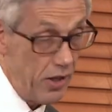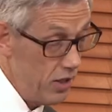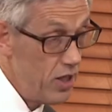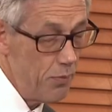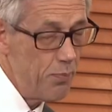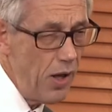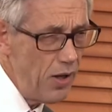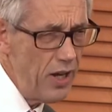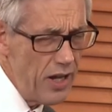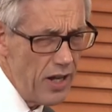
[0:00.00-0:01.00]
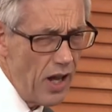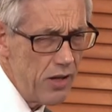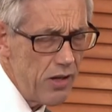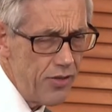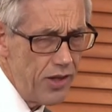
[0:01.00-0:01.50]
he, partly, I,
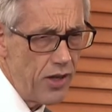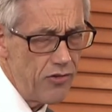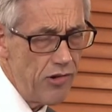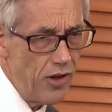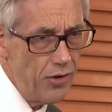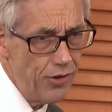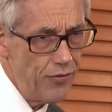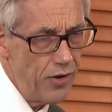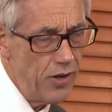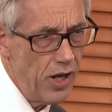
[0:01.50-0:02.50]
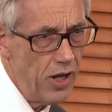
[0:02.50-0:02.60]
I, think, as a result of his,